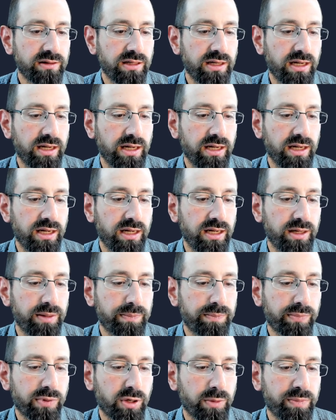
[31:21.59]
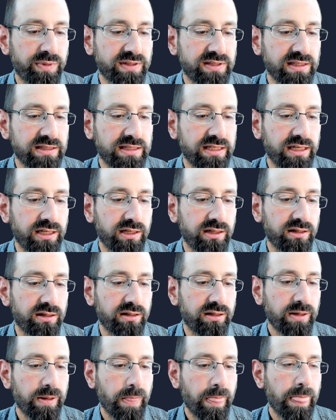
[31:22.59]
purposes
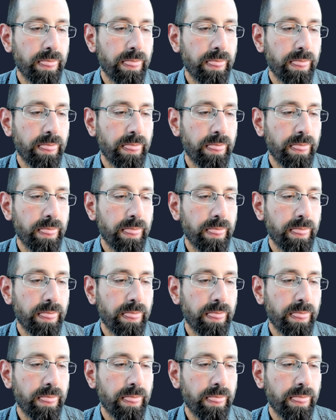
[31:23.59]
here,